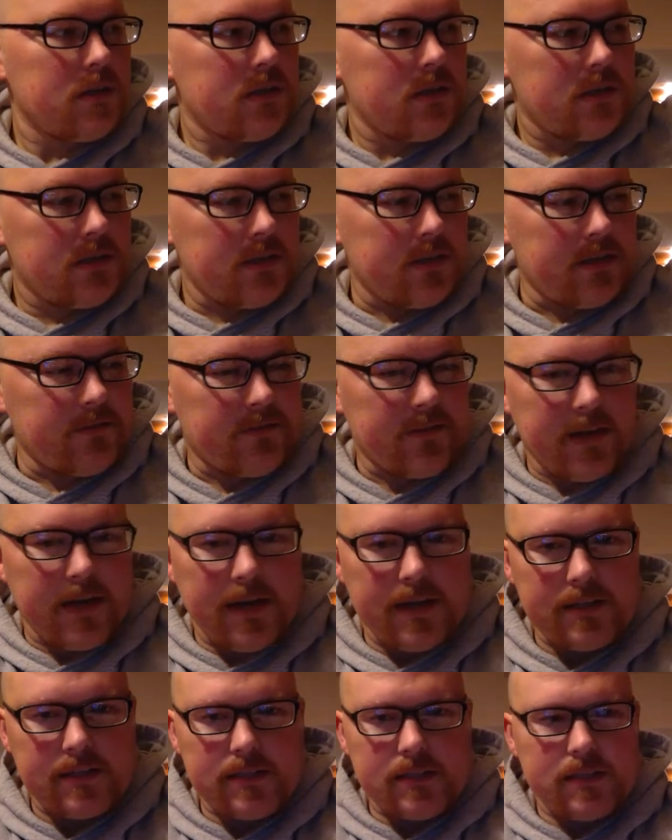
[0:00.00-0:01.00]
I've got
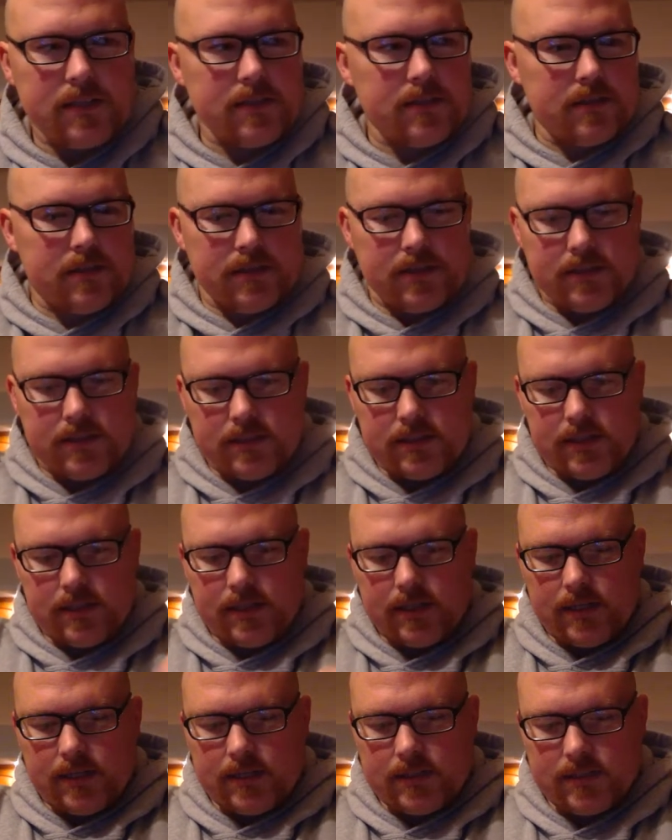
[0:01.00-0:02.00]
this
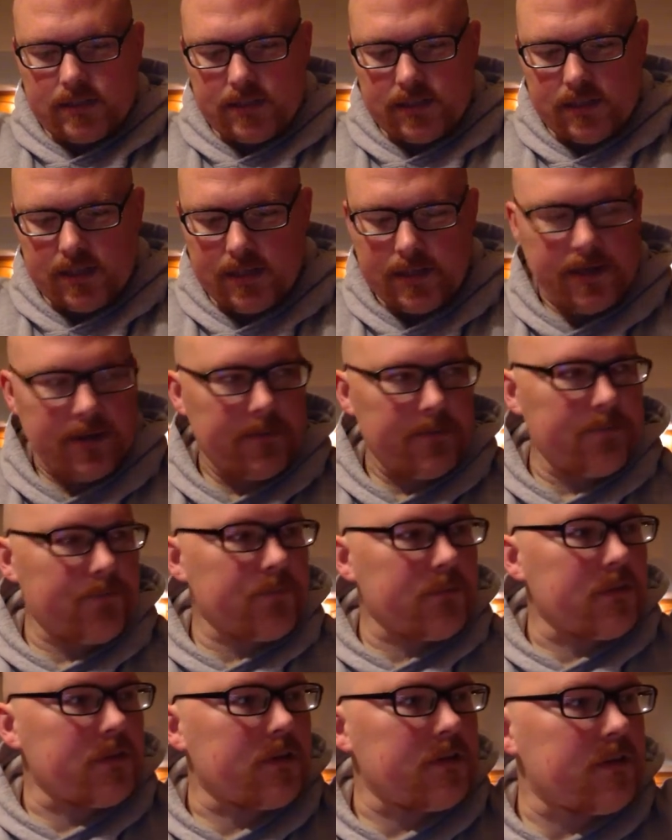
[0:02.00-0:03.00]
as,
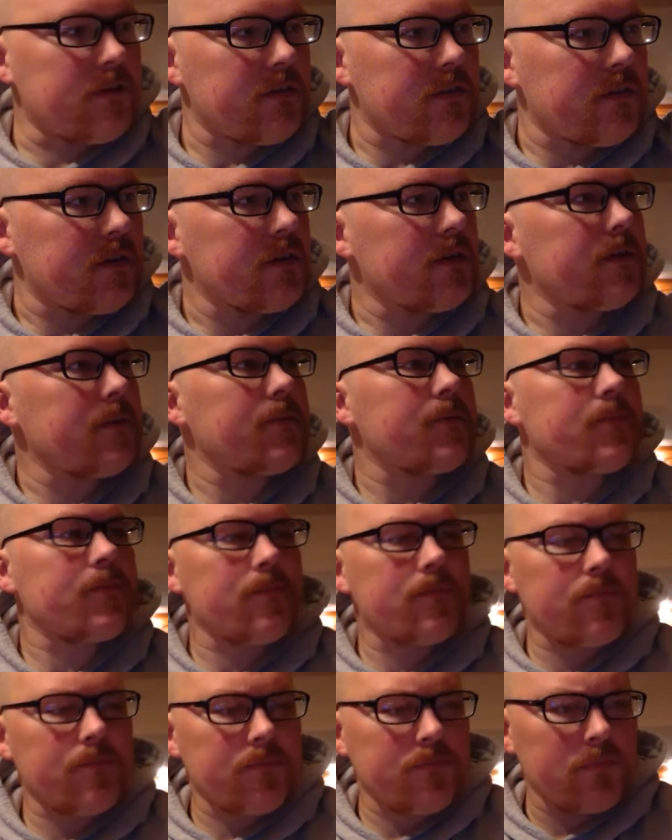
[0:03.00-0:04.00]
let's see,
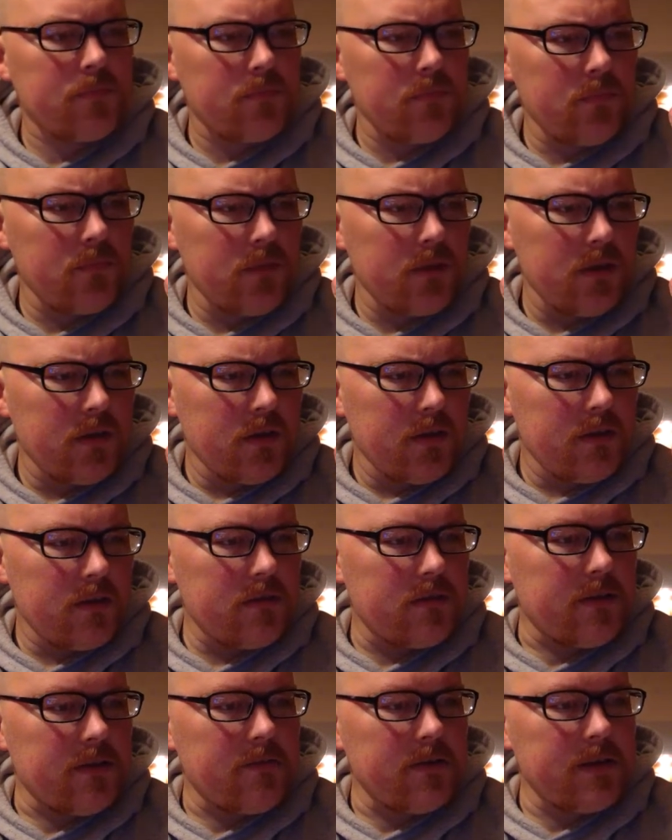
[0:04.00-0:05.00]

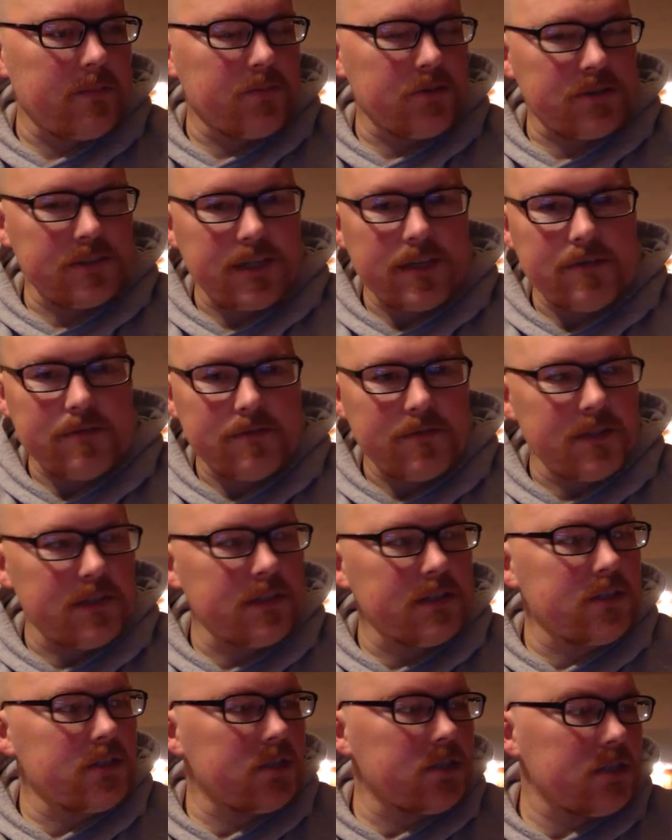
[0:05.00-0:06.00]
70%
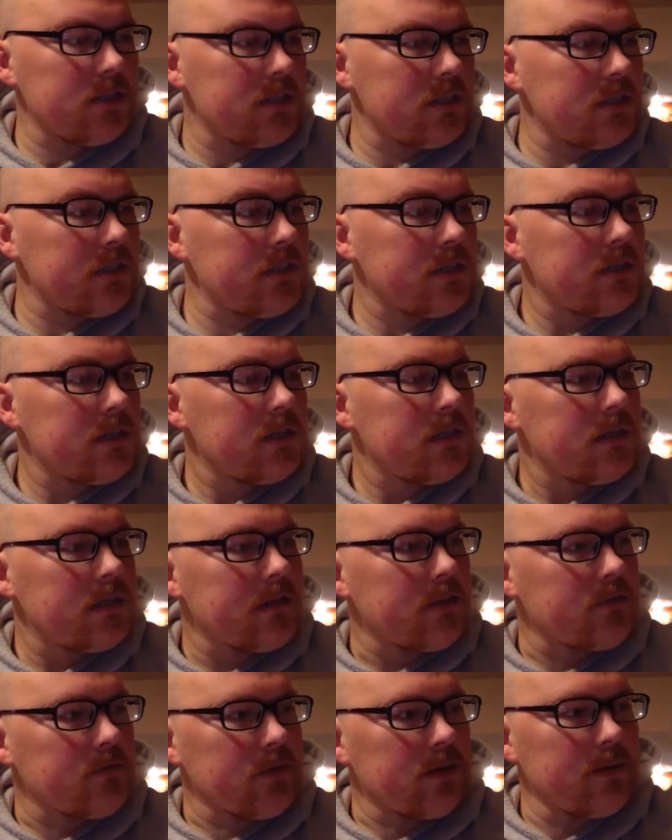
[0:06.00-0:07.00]
VG,
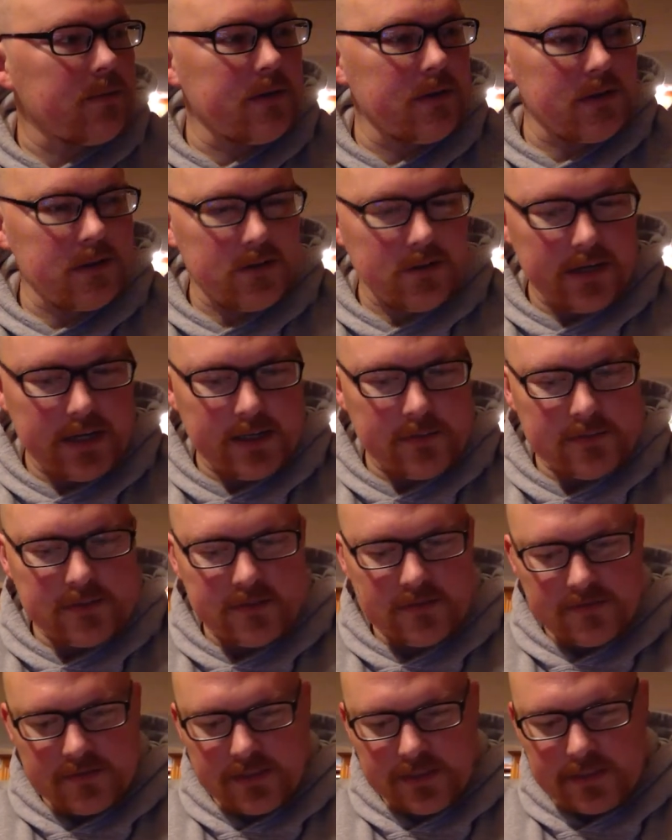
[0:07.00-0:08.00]
3 milligrams of
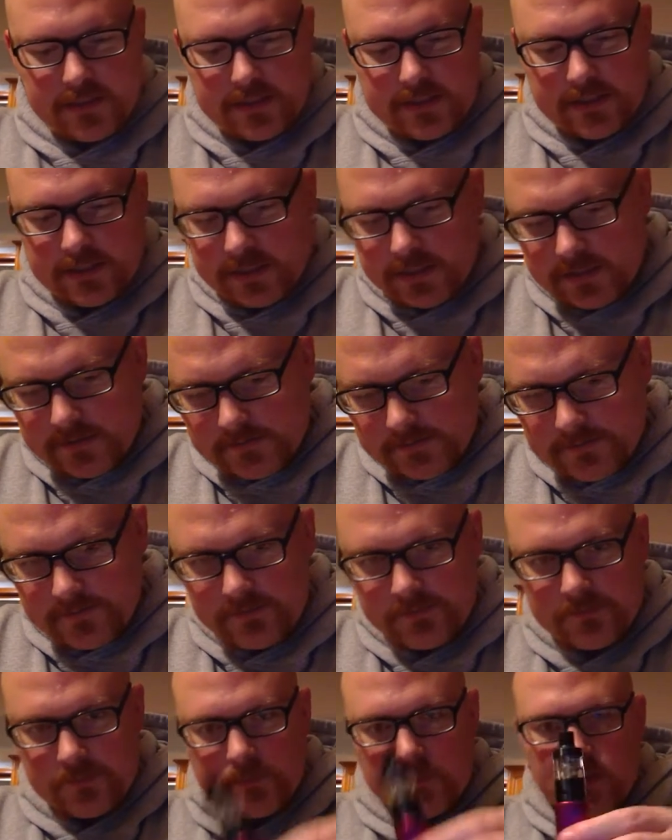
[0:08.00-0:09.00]
nicotine.
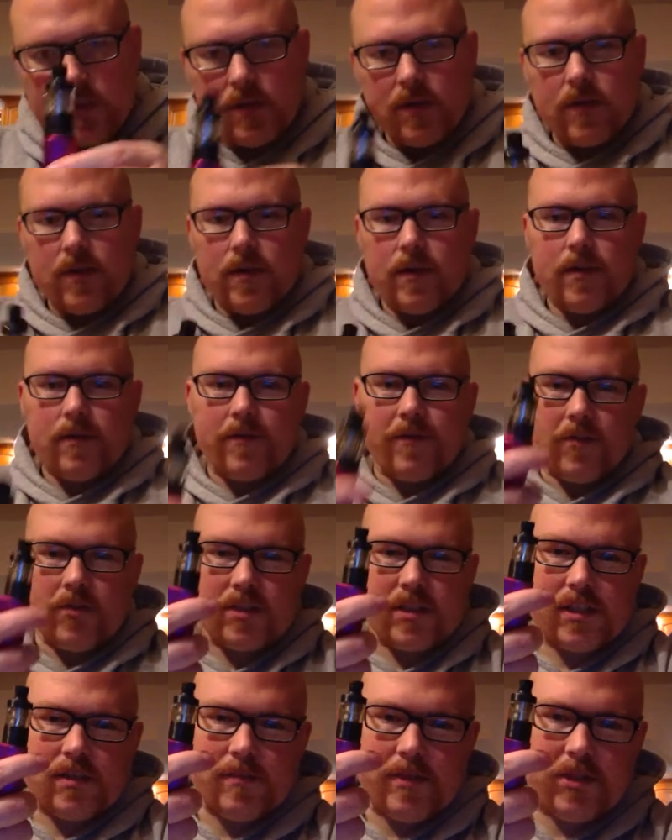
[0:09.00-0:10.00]
First
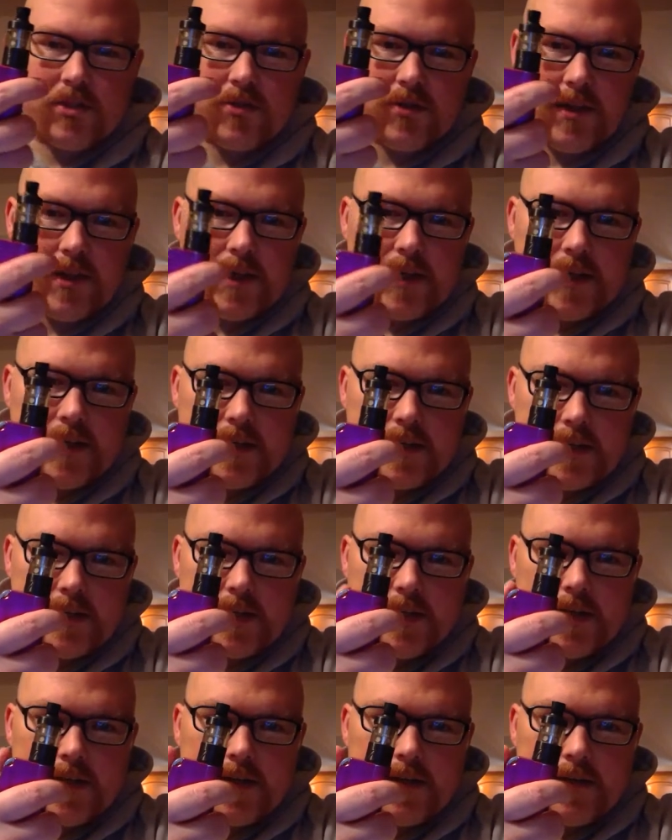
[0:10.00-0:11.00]
going to be trying it
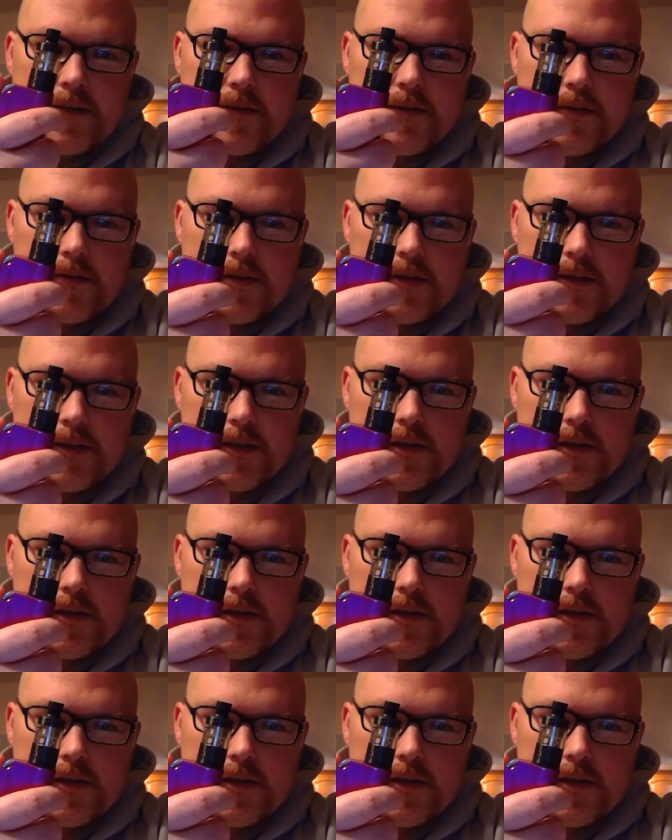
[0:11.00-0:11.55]
on the